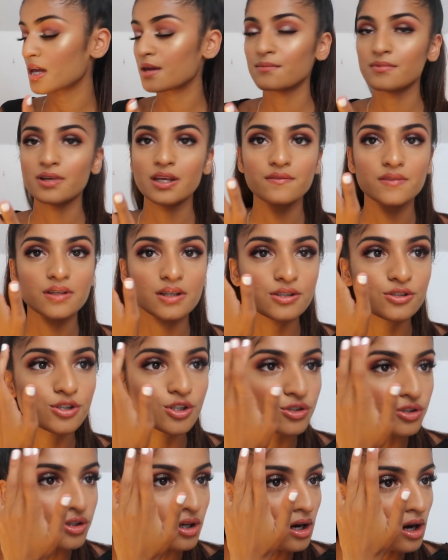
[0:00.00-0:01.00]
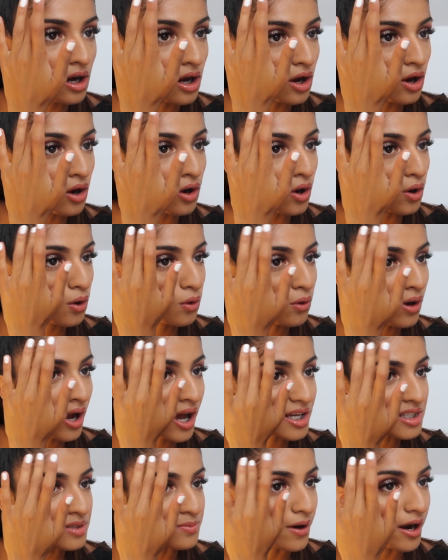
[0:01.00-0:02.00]
same leave-in conditioner or
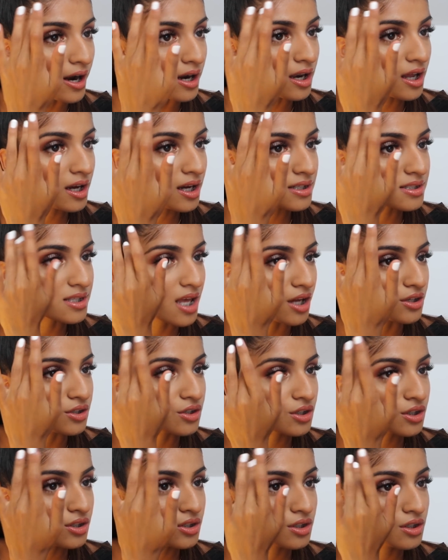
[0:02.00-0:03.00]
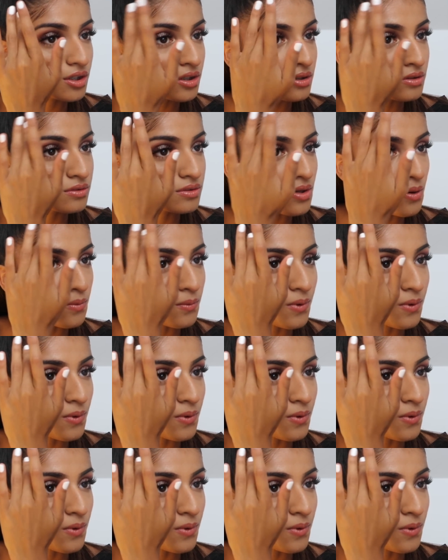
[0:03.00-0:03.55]
hairspray. Like I said, you can use